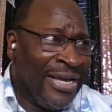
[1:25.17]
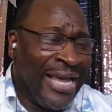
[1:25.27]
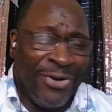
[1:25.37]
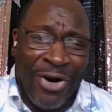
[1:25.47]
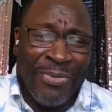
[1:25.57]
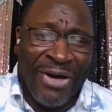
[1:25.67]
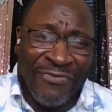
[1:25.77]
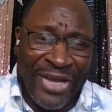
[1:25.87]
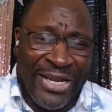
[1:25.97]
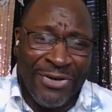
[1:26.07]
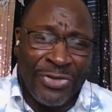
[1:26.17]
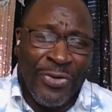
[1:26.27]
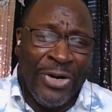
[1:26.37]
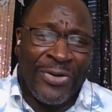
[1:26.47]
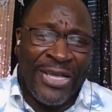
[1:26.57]
in all my videos, we
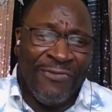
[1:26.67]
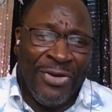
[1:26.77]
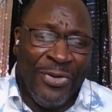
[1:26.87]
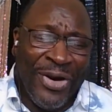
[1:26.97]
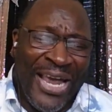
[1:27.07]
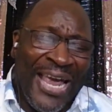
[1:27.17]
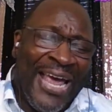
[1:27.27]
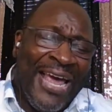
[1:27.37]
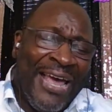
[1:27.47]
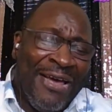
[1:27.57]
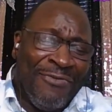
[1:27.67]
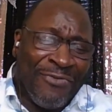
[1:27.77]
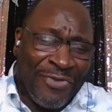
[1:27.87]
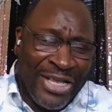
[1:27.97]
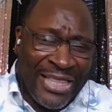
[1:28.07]
don't give you
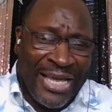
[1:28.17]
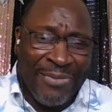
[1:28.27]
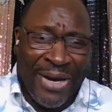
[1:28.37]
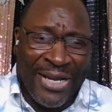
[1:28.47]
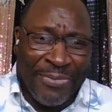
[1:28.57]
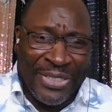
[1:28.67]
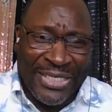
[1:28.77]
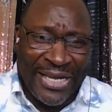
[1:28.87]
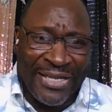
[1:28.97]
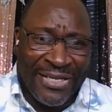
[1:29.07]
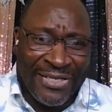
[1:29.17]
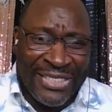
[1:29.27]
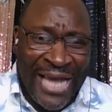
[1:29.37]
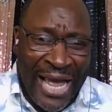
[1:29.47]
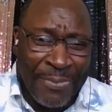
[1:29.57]
everything about a particular
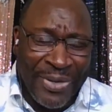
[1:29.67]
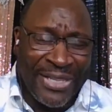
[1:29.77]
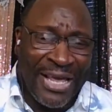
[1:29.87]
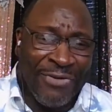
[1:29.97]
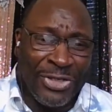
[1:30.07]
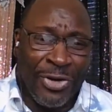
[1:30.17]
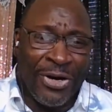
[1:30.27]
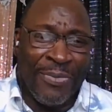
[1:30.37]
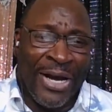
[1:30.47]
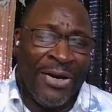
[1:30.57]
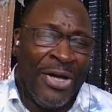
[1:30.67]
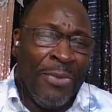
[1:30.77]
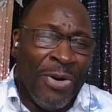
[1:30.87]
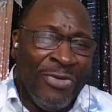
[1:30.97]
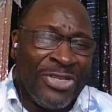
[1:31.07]
topic that we talk about,
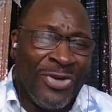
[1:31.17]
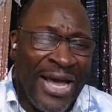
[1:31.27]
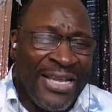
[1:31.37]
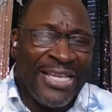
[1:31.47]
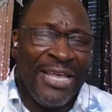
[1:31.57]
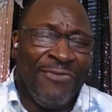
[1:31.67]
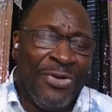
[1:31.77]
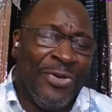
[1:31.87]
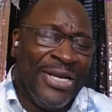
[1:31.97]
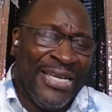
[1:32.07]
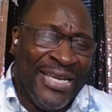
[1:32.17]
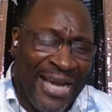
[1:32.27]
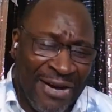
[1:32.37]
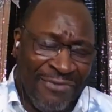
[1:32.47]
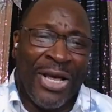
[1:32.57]
but we try to give you
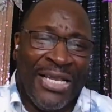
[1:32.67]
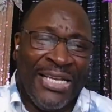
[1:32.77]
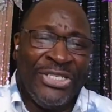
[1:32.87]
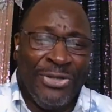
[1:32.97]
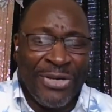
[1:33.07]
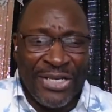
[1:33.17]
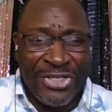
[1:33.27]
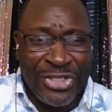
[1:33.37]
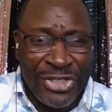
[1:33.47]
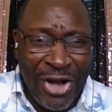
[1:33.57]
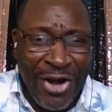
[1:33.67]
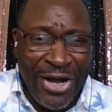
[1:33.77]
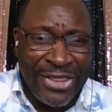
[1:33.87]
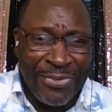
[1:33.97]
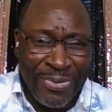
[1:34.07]
enough so at least you can
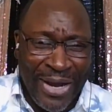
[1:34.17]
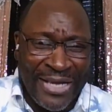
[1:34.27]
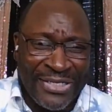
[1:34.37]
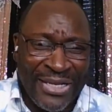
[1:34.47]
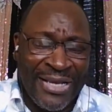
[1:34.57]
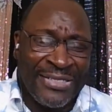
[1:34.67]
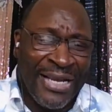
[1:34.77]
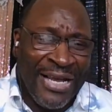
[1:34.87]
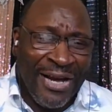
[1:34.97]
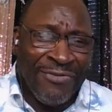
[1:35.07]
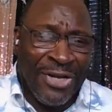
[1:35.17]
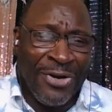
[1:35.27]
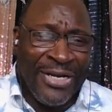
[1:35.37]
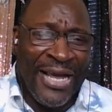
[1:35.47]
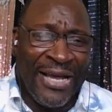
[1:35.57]
start the process of
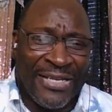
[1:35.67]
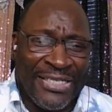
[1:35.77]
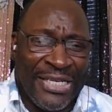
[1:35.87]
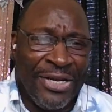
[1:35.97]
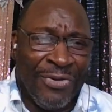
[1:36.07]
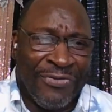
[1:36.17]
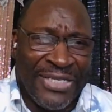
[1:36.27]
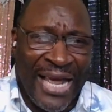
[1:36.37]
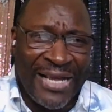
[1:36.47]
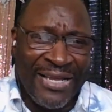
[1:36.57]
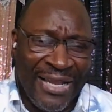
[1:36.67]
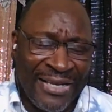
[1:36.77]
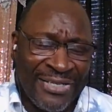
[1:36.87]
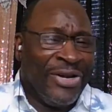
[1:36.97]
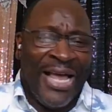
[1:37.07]
learning how to deal with debt
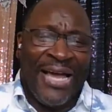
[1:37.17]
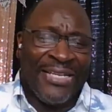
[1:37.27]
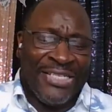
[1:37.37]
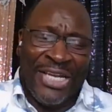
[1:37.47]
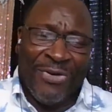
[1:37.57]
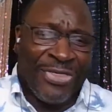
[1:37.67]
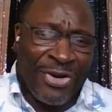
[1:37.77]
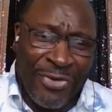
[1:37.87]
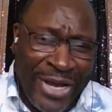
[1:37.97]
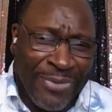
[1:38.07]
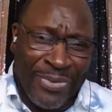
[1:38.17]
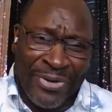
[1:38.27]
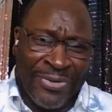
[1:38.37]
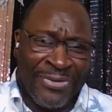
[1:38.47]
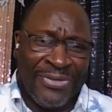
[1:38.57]
collect, learning how to deal with the credit
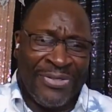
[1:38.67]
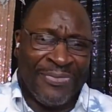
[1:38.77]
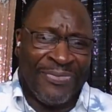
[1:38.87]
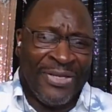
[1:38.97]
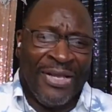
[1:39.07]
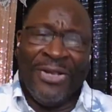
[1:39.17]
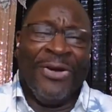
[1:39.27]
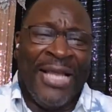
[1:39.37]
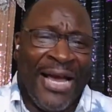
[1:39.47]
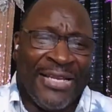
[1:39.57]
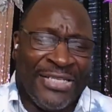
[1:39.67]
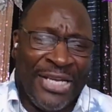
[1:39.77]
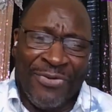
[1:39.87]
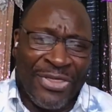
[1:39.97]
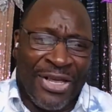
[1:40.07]
bureaus, learning how to
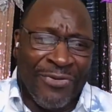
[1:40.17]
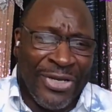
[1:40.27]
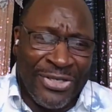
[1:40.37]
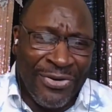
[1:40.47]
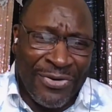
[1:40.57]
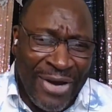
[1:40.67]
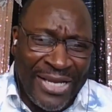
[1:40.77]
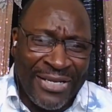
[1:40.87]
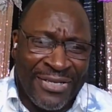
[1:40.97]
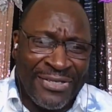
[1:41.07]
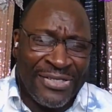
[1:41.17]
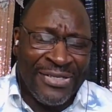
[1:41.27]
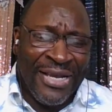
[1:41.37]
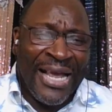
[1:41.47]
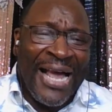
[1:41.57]
deal with the original creditors,
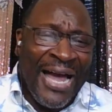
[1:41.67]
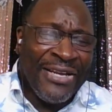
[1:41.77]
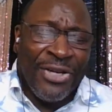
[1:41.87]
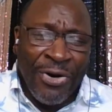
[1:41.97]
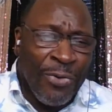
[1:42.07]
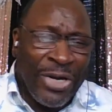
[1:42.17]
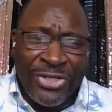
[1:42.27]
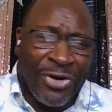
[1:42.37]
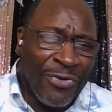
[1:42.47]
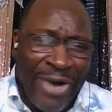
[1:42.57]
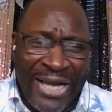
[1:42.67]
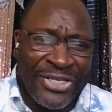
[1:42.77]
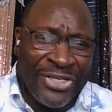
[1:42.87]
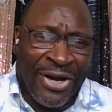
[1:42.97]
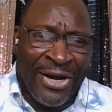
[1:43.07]
kind of knowing what your
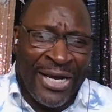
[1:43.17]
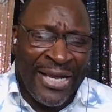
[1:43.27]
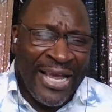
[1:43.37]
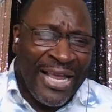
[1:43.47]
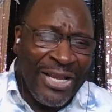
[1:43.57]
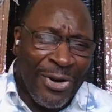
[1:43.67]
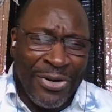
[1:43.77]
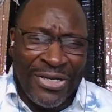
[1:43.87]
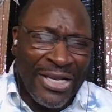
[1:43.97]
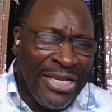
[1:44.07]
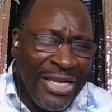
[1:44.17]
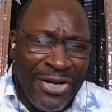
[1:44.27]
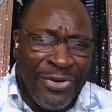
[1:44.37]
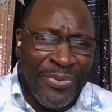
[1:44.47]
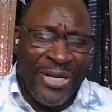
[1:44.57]
rights are, and learning a
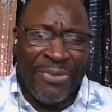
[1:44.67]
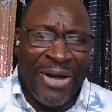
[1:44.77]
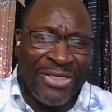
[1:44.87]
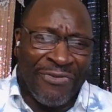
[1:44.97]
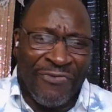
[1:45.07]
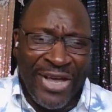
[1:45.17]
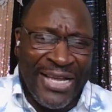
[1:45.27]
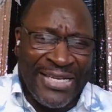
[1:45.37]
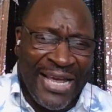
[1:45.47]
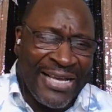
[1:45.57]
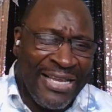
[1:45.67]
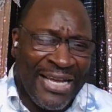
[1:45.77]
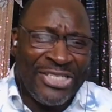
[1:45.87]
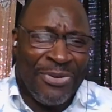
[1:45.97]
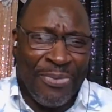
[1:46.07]
little bit about the Fair Debt
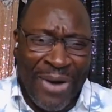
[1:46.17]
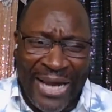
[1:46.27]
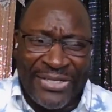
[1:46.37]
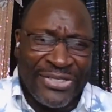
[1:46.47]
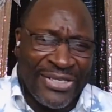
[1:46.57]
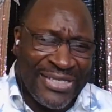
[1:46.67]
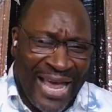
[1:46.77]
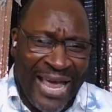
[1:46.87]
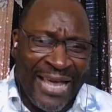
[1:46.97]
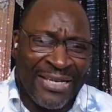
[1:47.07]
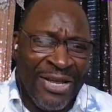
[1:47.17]
Collection Practices Act